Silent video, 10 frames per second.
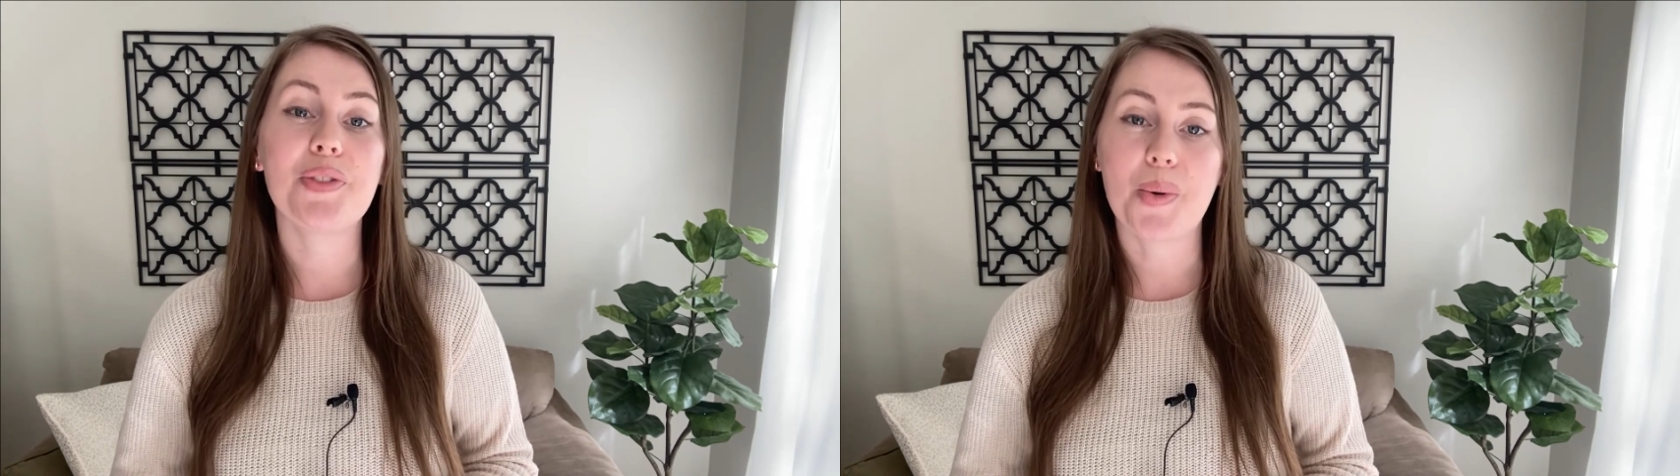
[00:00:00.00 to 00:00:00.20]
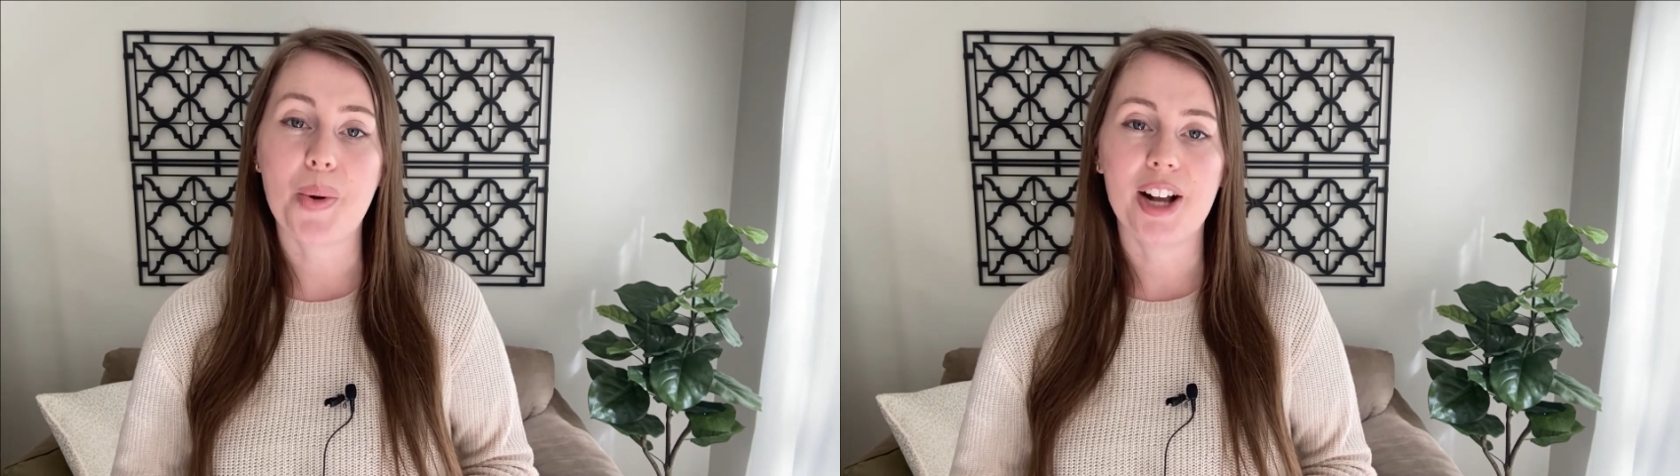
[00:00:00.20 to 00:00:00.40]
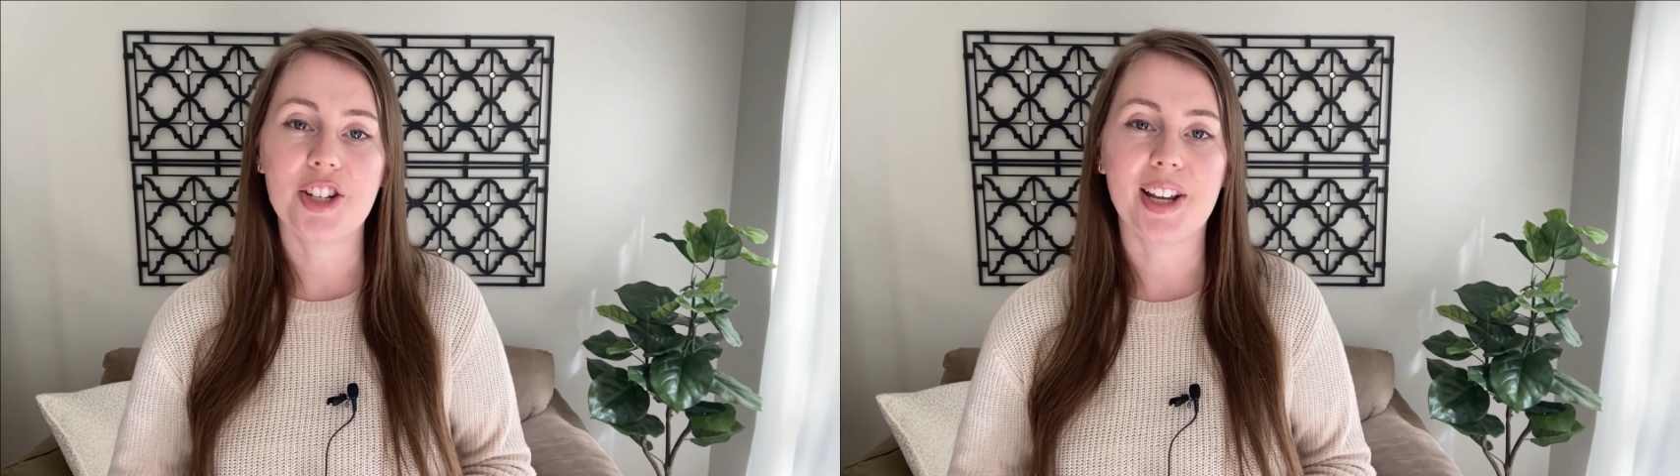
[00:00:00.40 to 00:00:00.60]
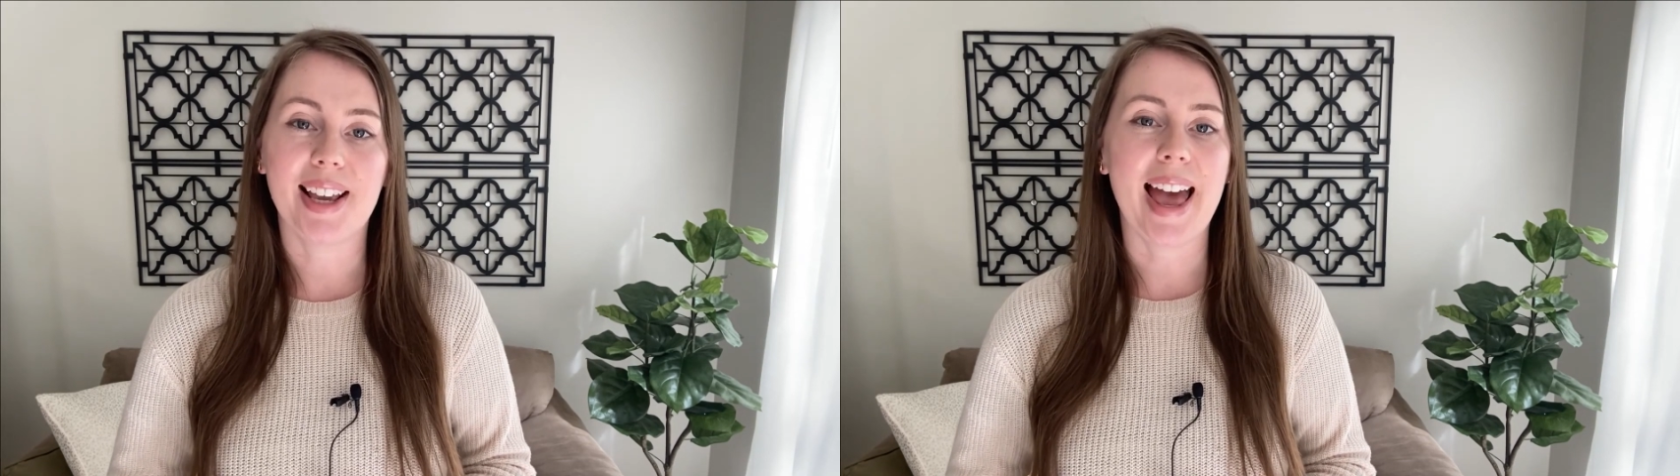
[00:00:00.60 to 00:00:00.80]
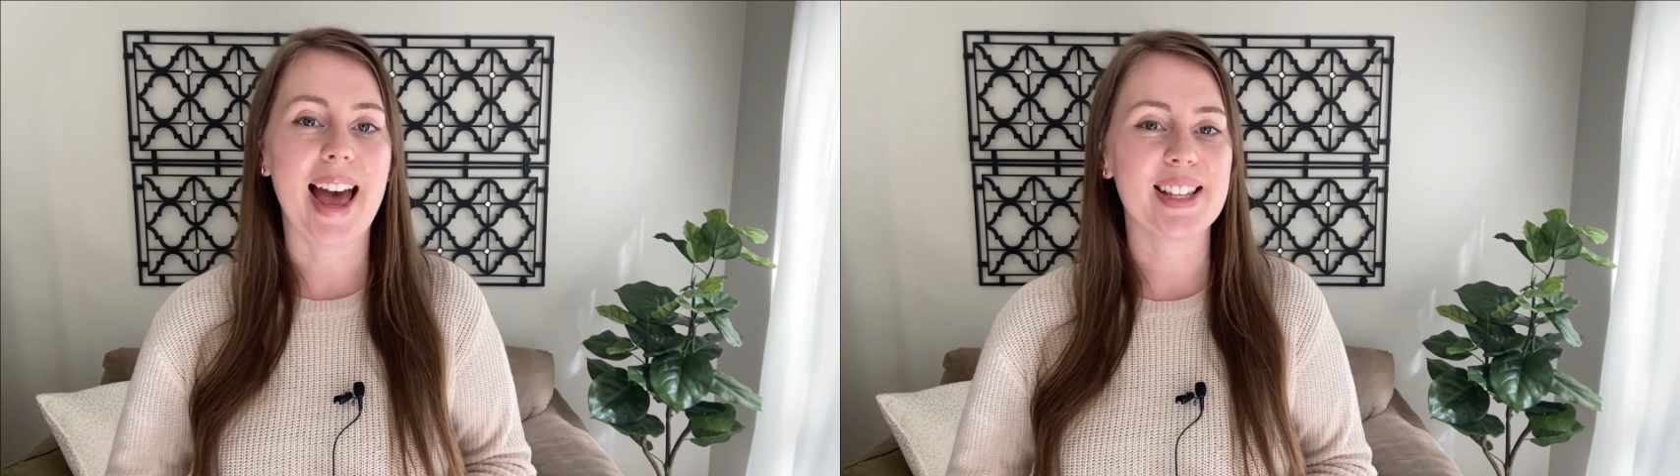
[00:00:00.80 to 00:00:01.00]
for
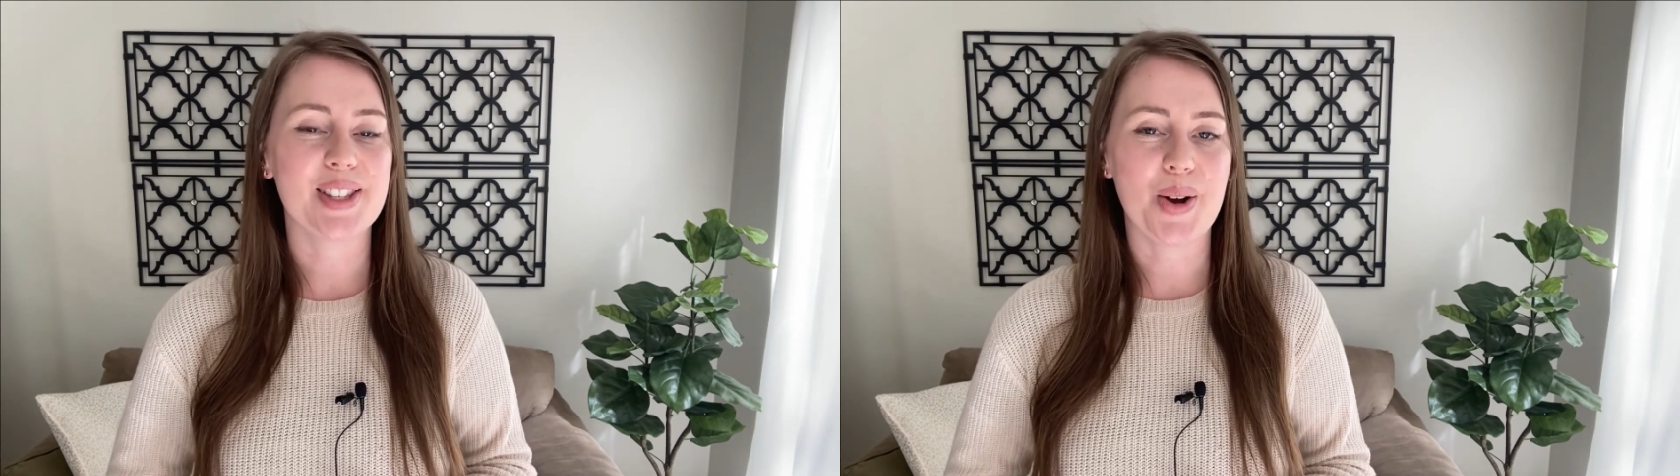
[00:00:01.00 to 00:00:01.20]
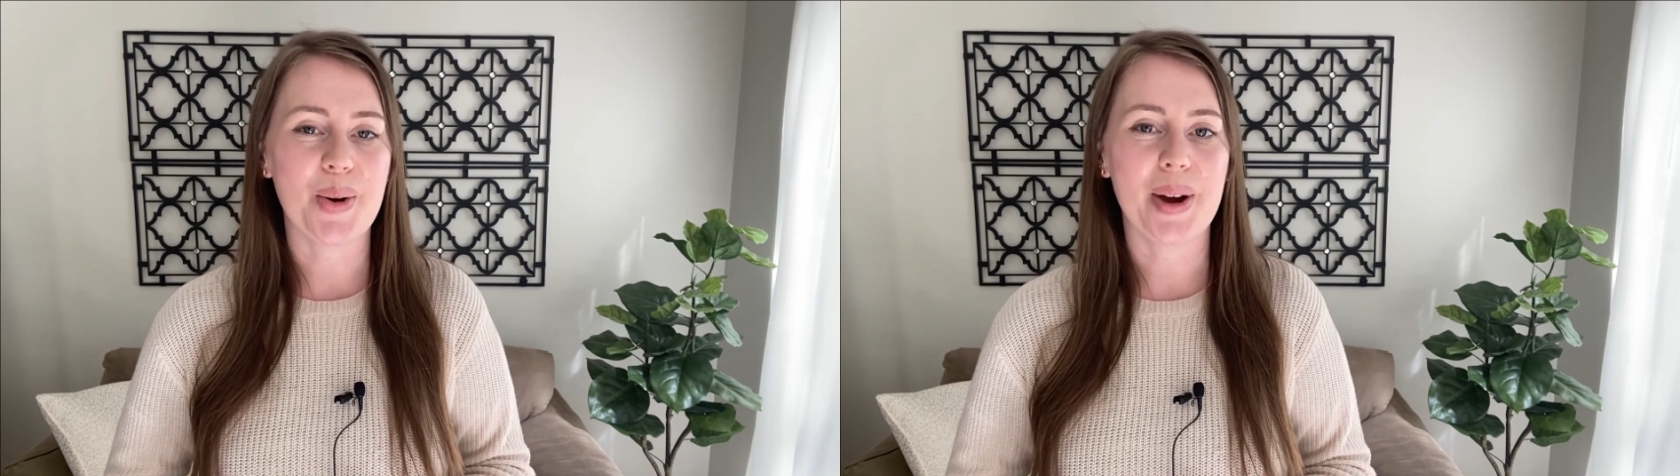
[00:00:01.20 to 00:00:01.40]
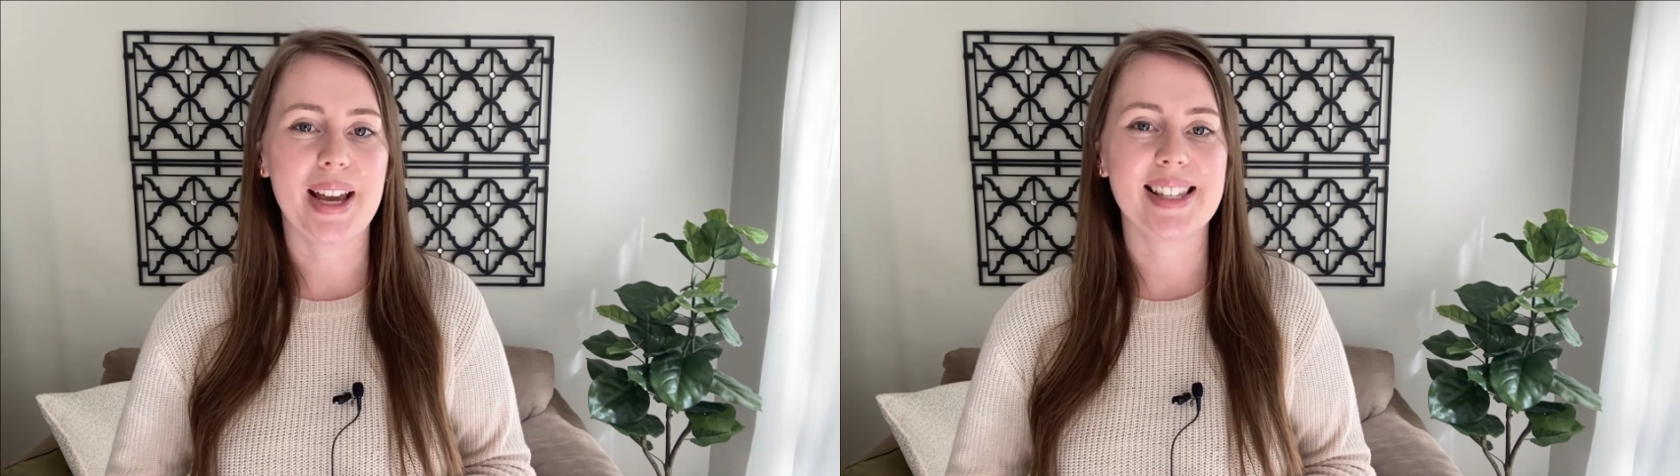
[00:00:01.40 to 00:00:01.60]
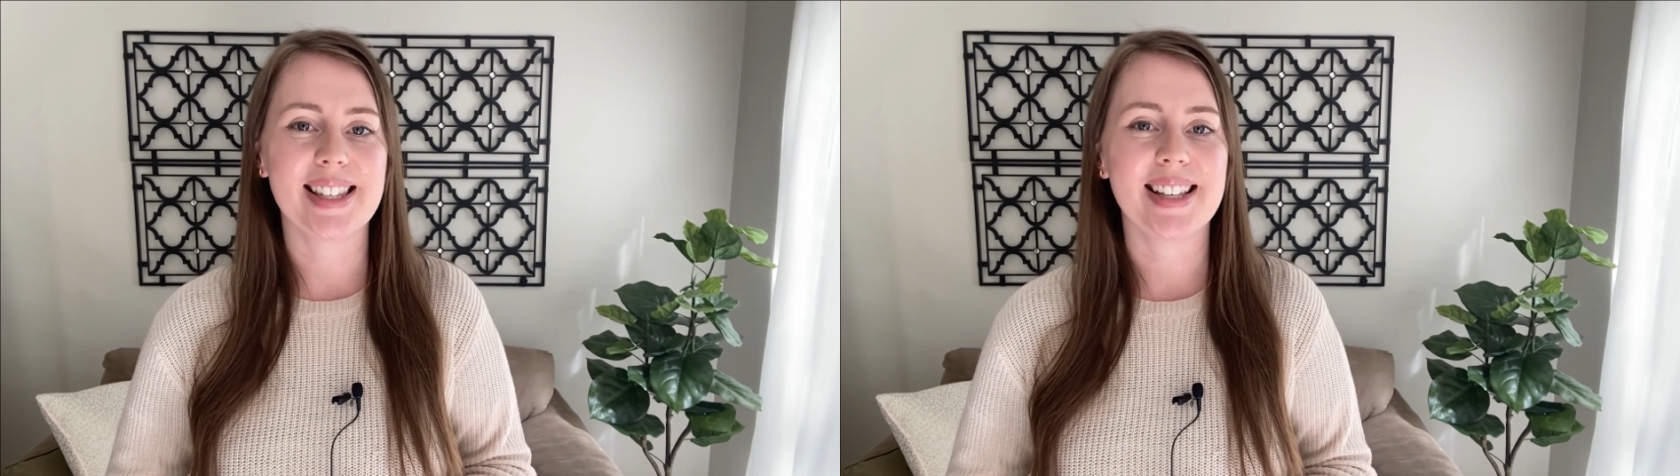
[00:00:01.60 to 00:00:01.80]
watching as always.